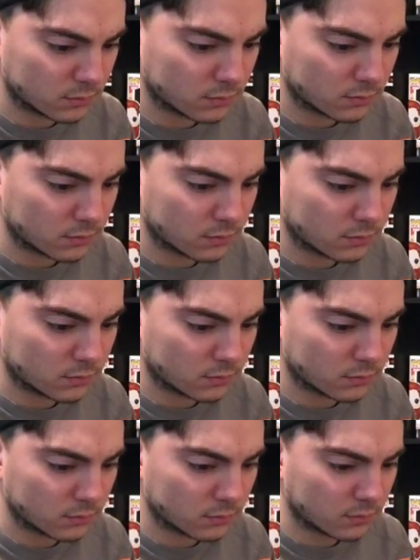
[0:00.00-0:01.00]
it for
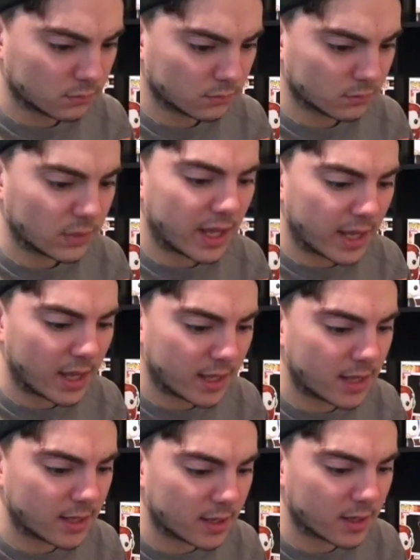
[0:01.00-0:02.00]
Sam. Yeah, yeah,
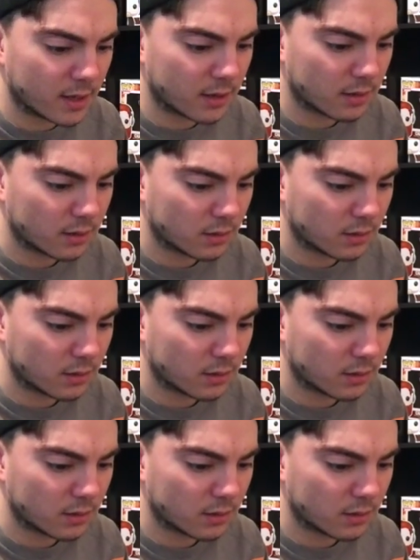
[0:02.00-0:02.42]
yeah, yeah, yeah.